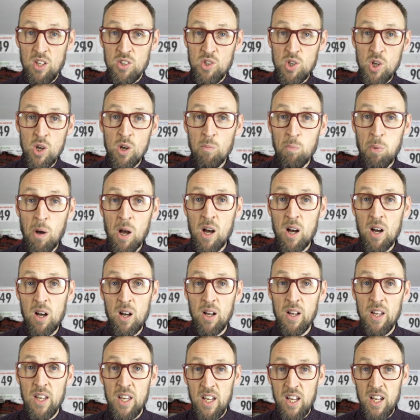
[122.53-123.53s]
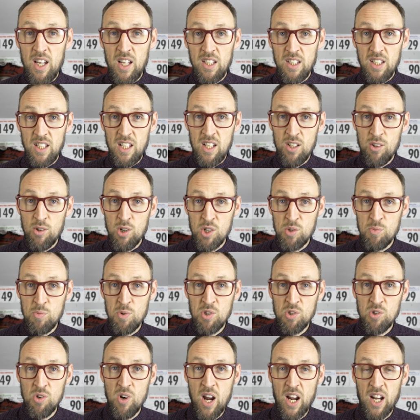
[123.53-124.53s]
took part in the
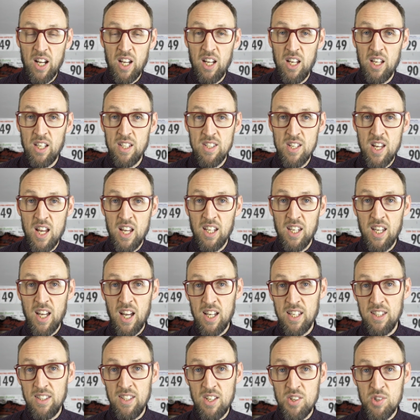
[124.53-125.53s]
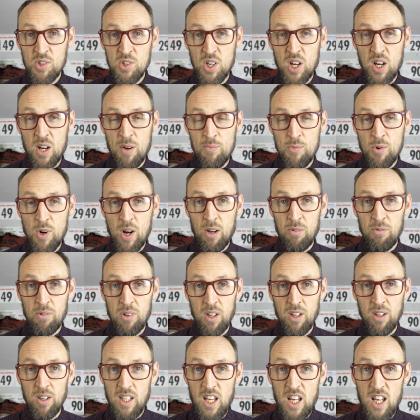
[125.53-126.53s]
Christmas Cracker 10K this time
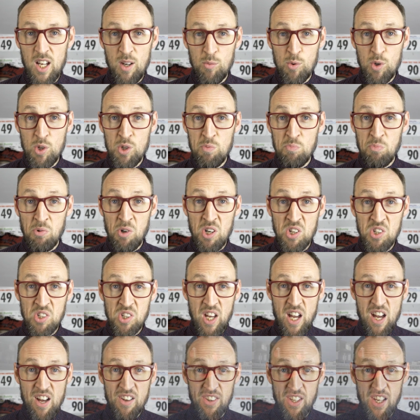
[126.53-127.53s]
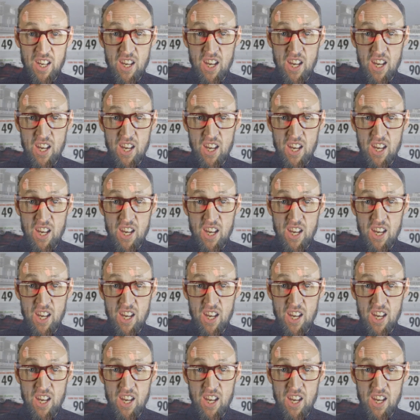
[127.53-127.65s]
round. It was brisk out